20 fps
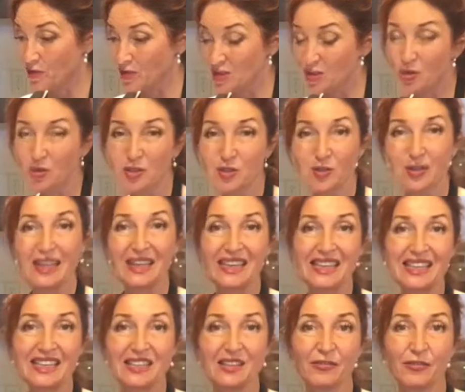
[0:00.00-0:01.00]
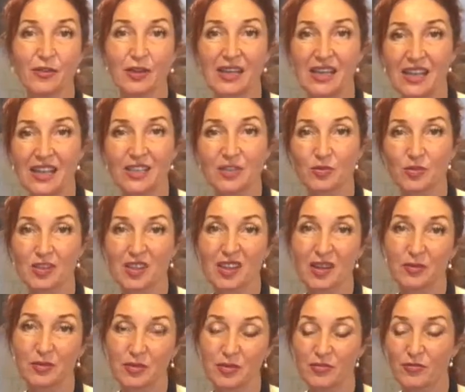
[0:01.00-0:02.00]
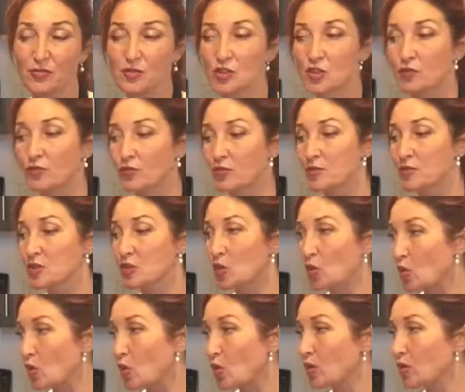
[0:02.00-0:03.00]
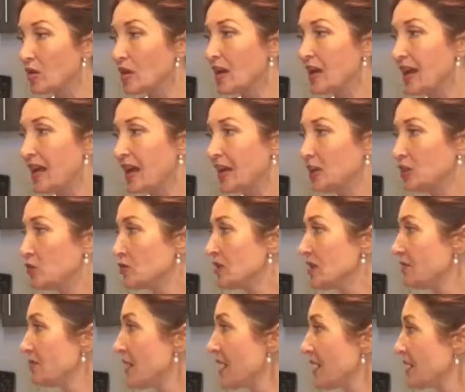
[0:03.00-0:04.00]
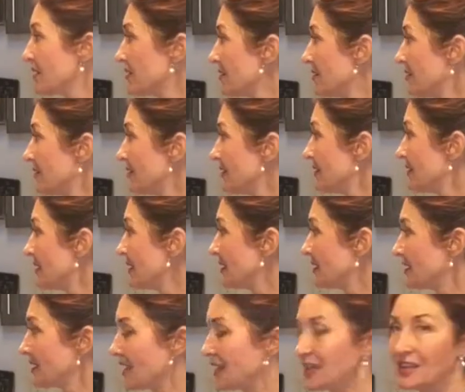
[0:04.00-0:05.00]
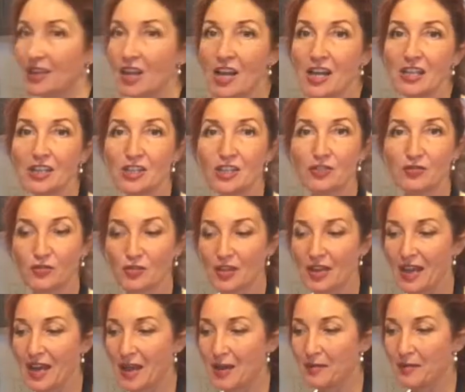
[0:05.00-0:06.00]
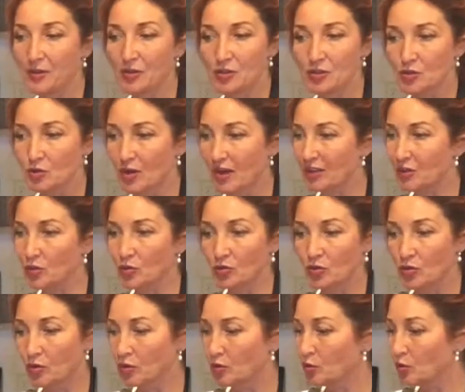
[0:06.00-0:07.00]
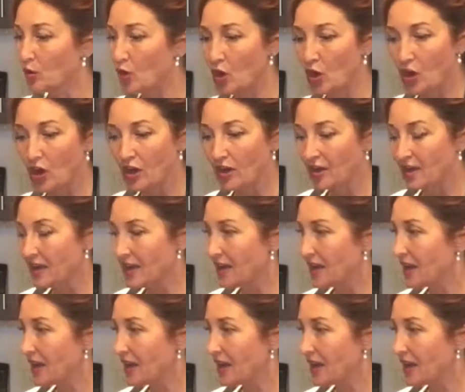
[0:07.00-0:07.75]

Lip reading: It's also like easy for kids when they come from school and you didn't make any lunch for them because you had to go to work,